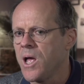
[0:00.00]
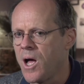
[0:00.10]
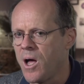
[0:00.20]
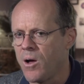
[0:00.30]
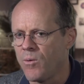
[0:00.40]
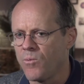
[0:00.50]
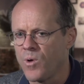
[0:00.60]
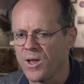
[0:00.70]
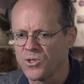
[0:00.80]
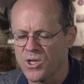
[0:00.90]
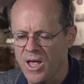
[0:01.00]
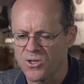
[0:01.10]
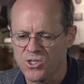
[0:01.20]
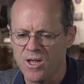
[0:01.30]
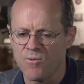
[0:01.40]

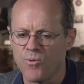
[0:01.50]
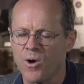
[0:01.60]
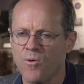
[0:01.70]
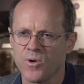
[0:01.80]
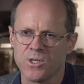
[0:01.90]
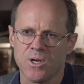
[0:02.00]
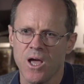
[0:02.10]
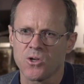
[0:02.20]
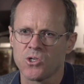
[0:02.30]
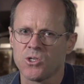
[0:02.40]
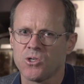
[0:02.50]
and Steve went over to Next to